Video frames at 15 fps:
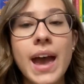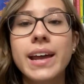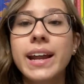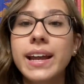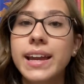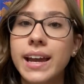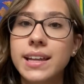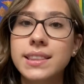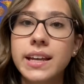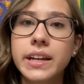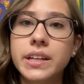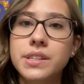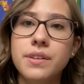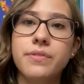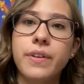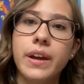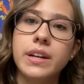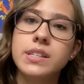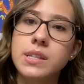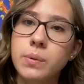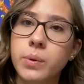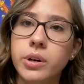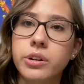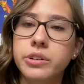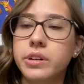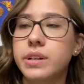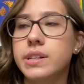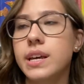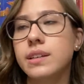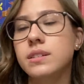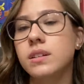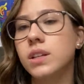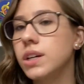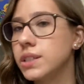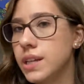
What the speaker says: And I get that it's a fantasy world and it takes a long